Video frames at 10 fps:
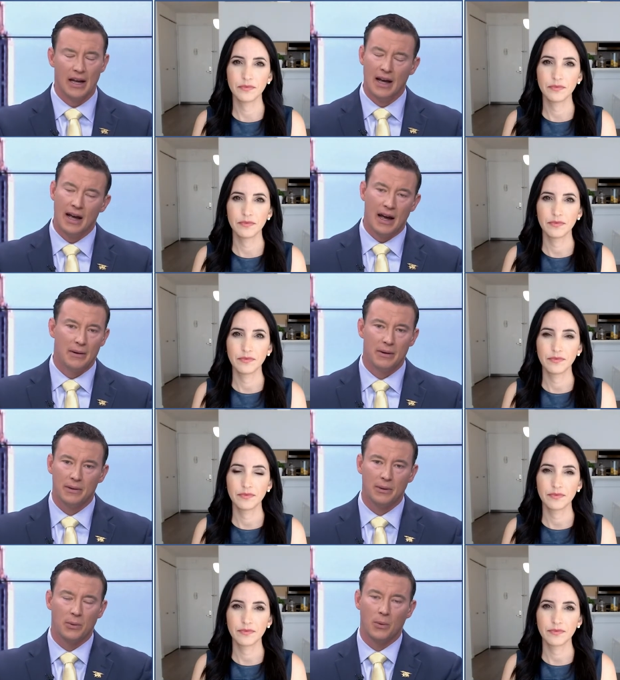Speaker 1: I mean,
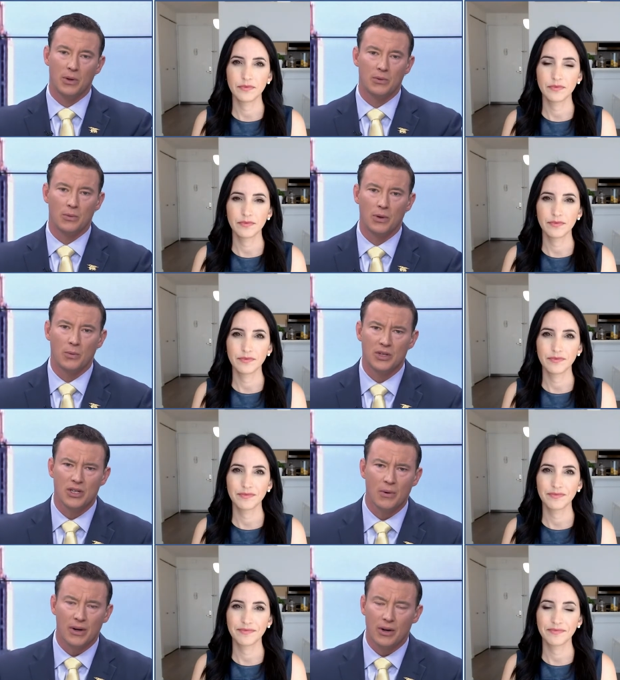like, what, what, what's
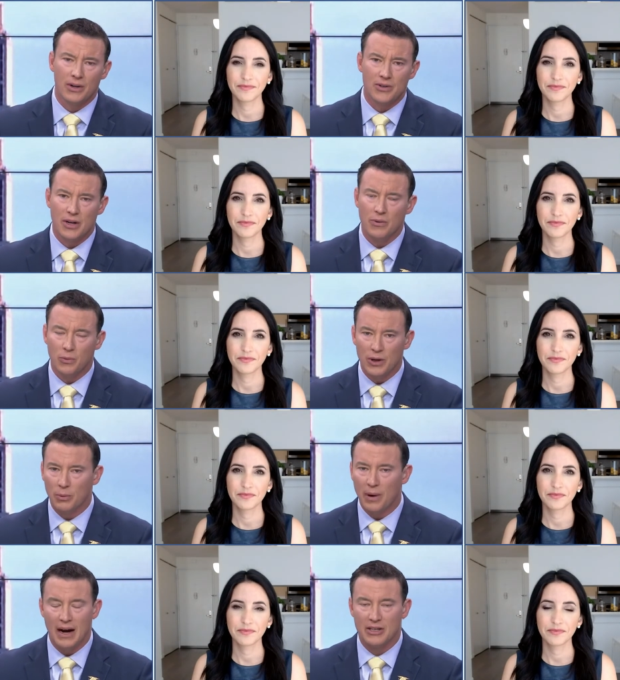going on here? Is there any real
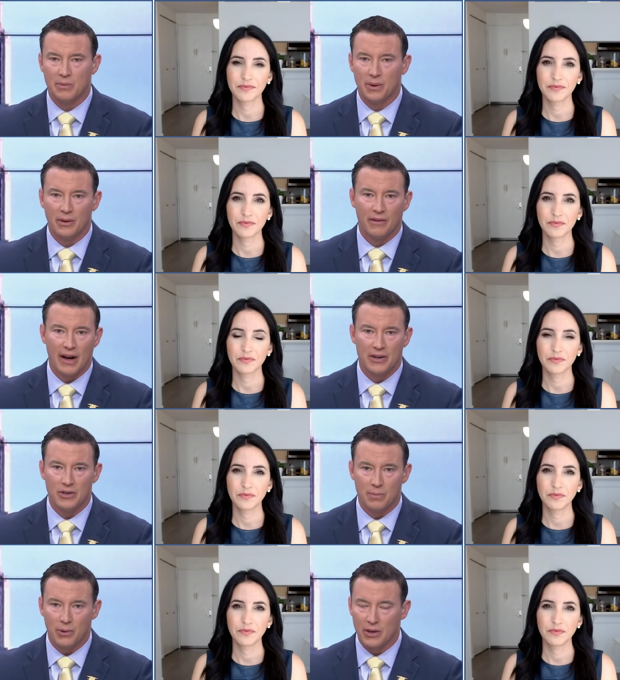possibility of actually
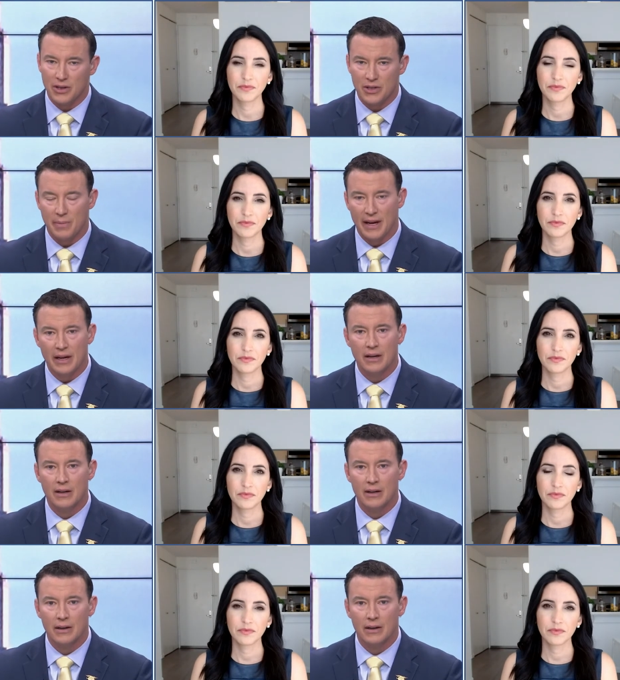putting this to bed?
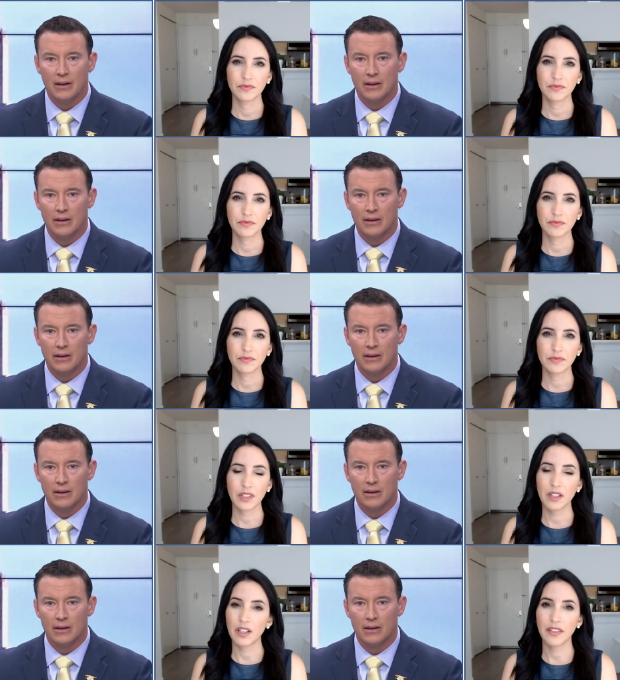
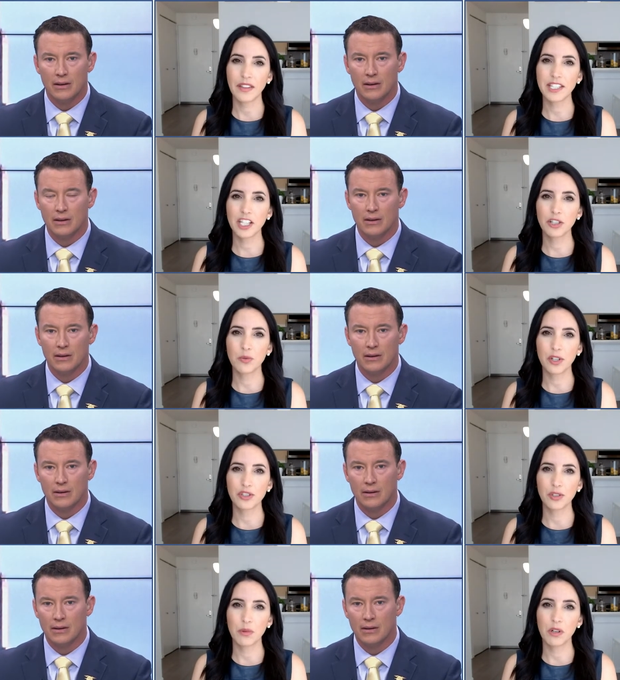
Speaker 2: Uh, that's a good
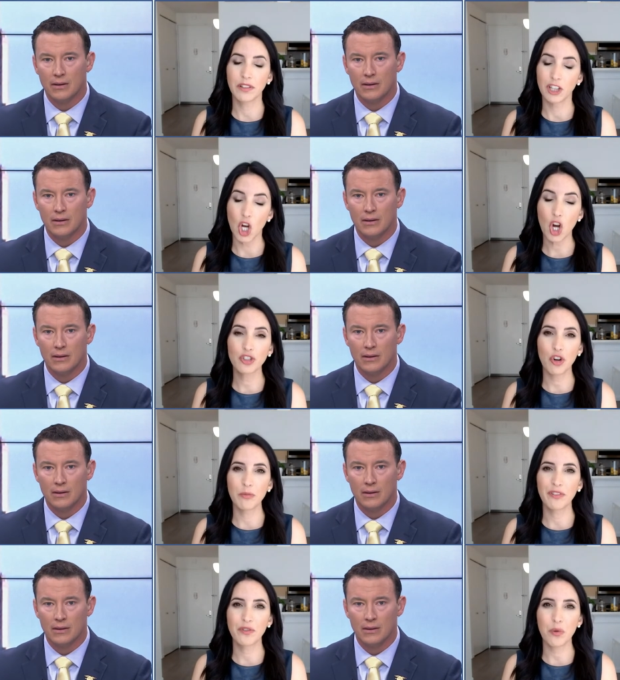question. Well, the long
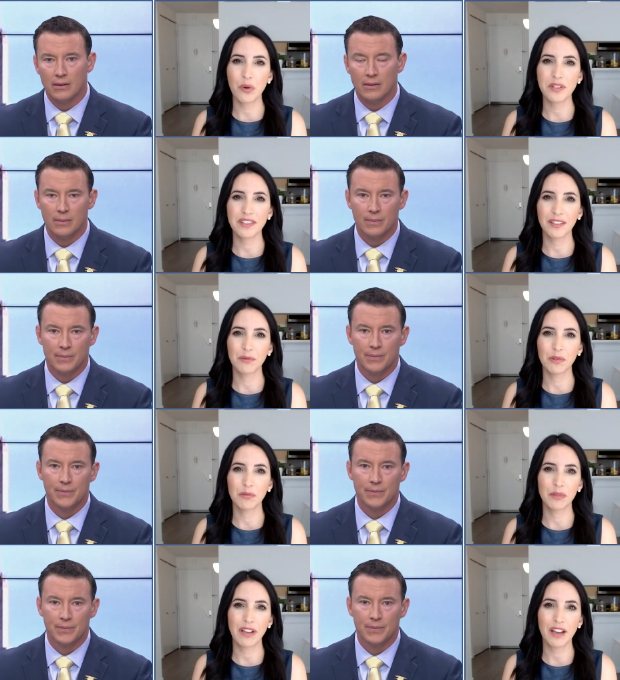term, of course, uh, we'll,
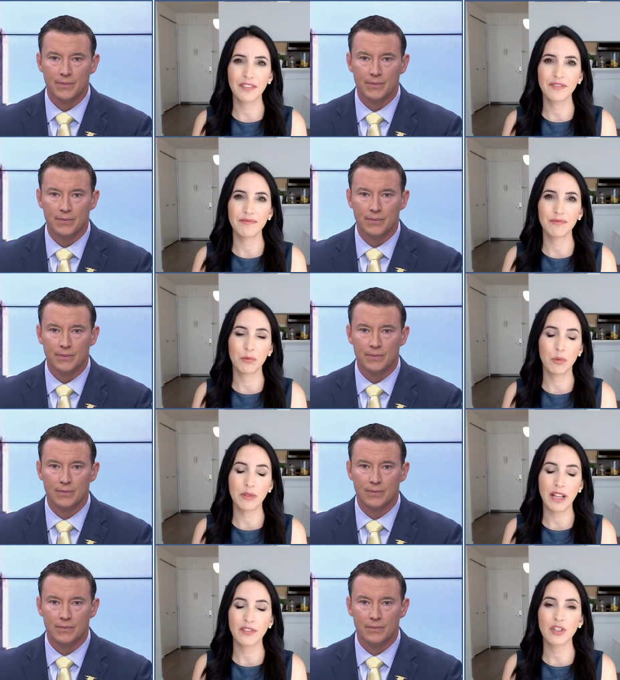we'll, have we'll
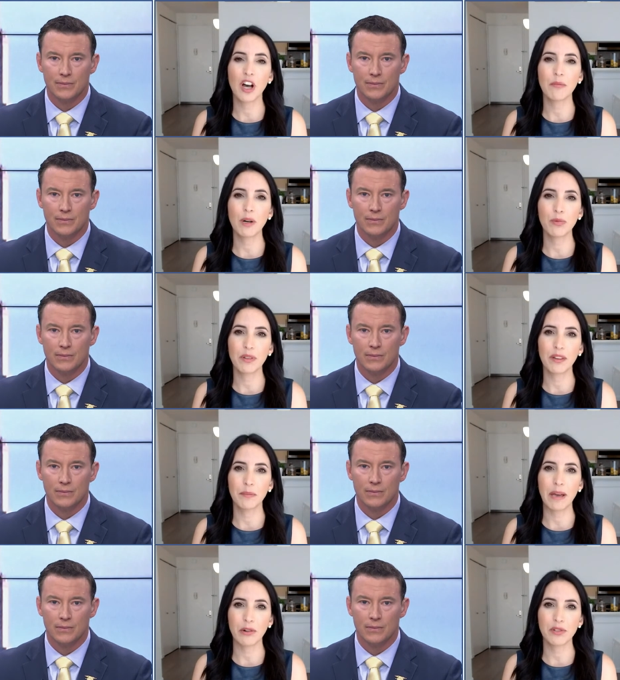have to come up with a
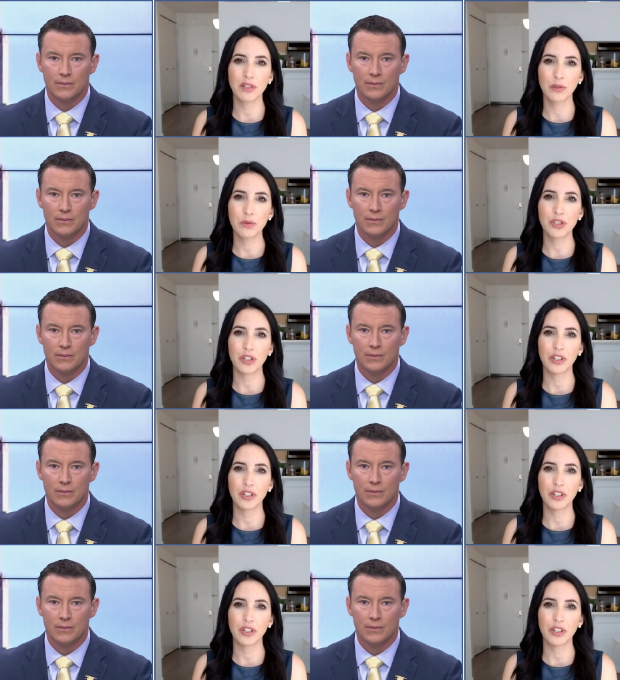better solution,